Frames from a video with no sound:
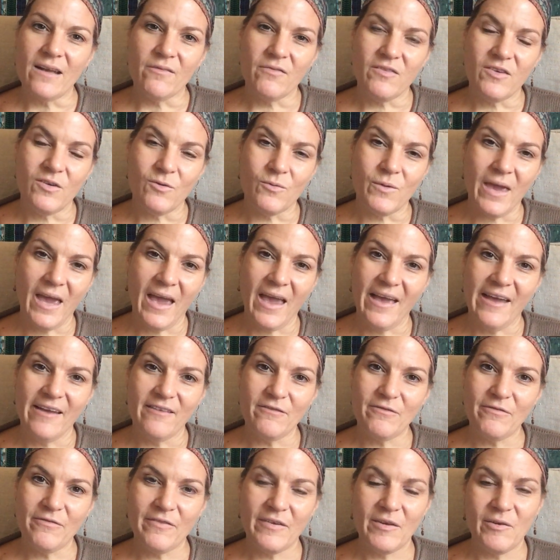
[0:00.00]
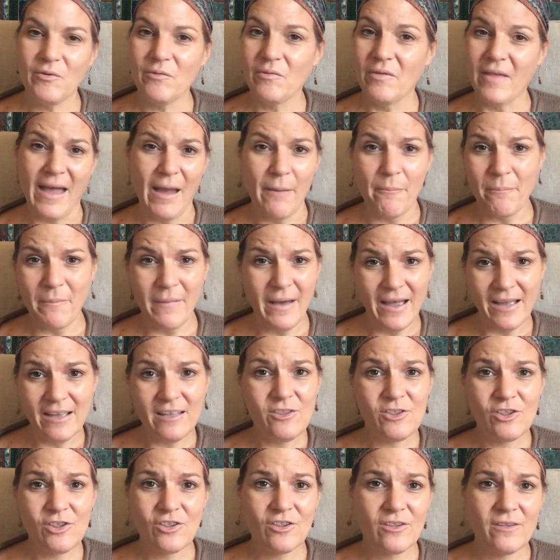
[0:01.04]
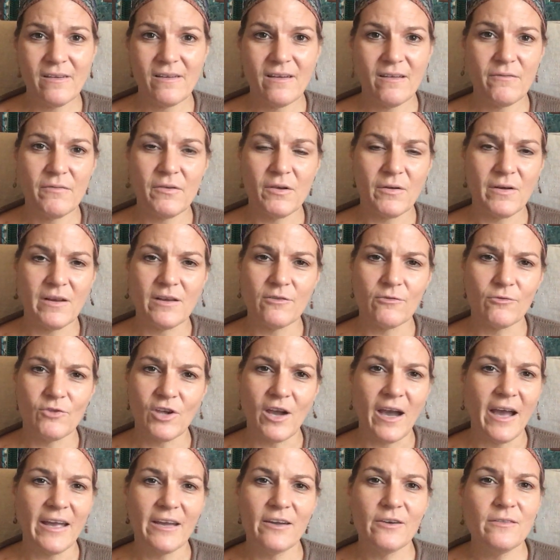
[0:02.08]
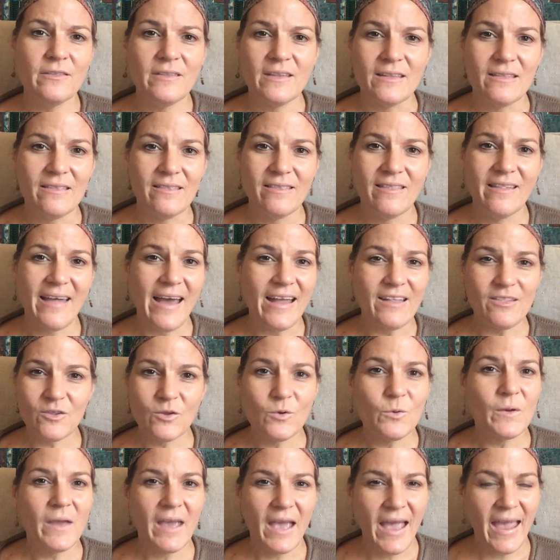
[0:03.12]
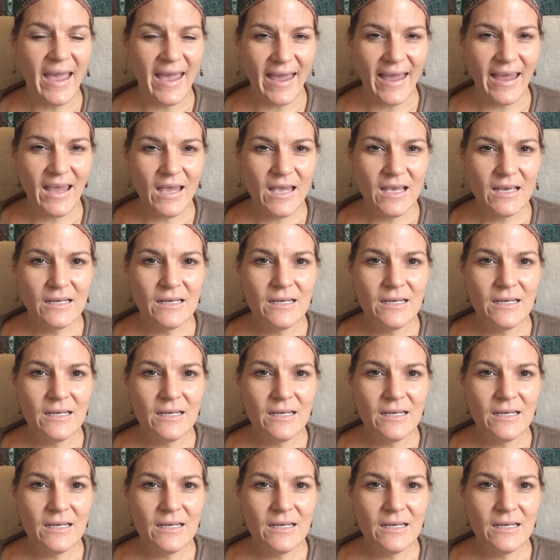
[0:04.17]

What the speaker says: If you can't feel that much of your inner child, that's okay.